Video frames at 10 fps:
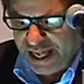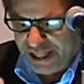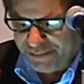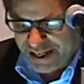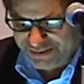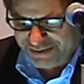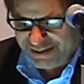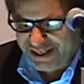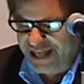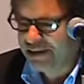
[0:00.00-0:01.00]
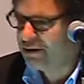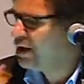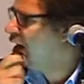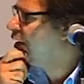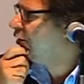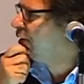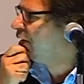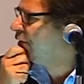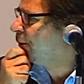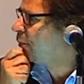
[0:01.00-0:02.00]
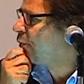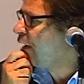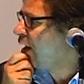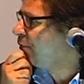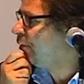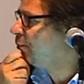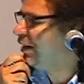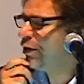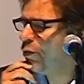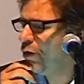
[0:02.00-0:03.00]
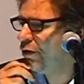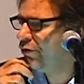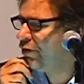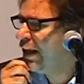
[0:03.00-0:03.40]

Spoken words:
And that's, again, the problem, because